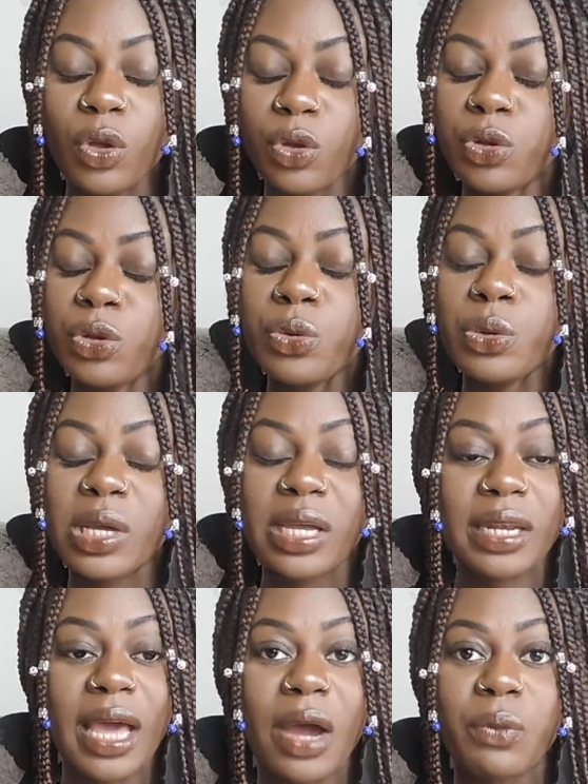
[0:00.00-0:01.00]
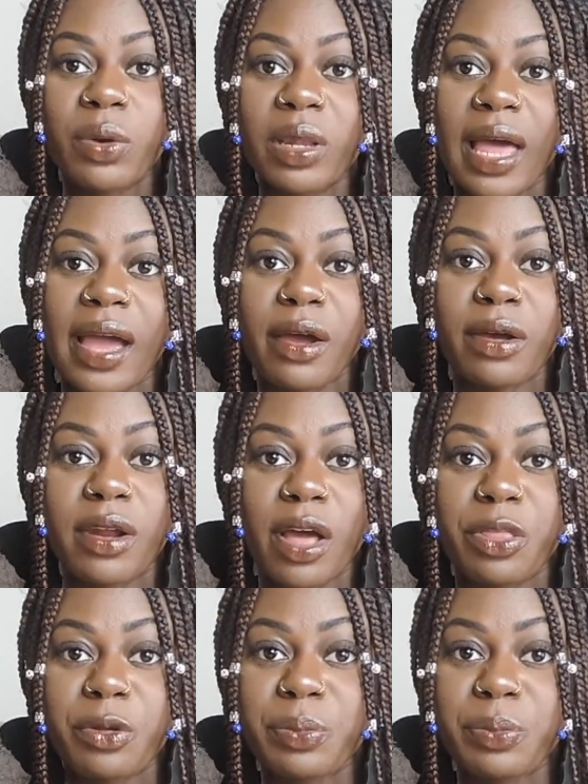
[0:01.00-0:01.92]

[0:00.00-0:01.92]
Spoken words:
you cannot rely on other